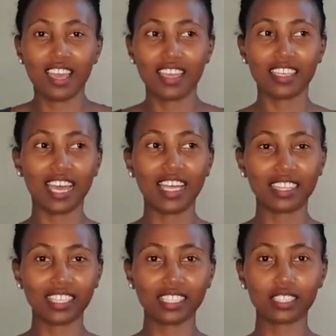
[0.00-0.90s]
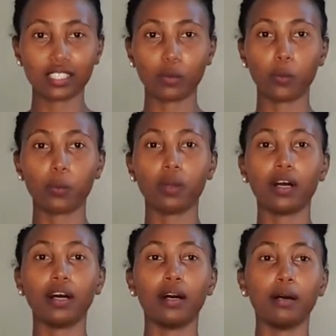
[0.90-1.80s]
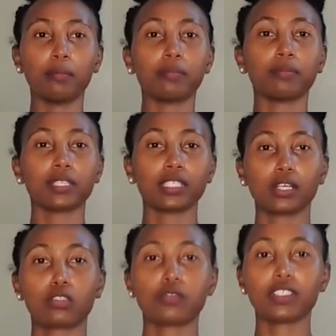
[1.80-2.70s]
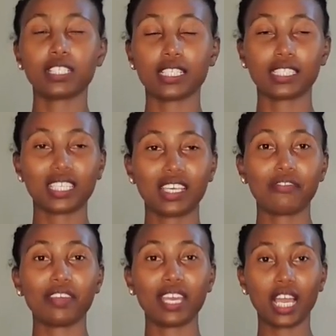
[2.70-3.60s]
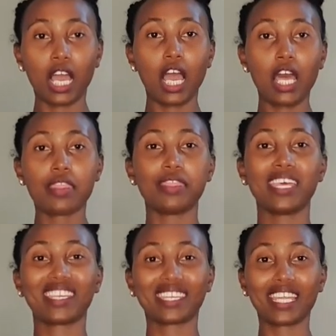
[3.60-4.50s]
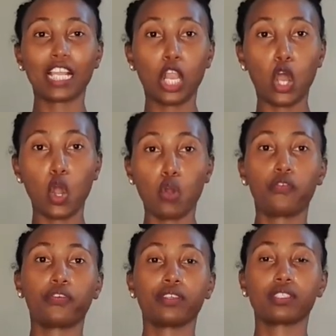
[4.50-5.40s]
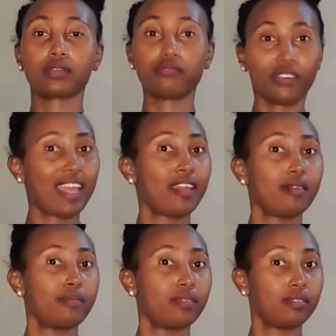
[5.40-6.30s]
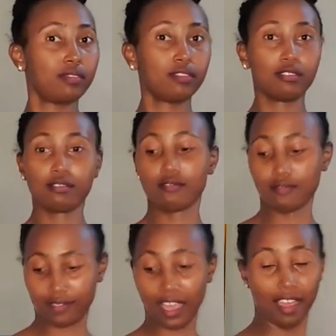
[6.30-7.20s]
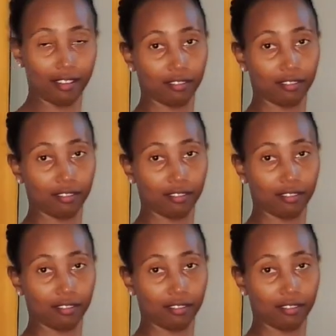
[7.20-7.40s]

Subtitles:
Yeah, this outfit is giving the real office vibe. Yeah.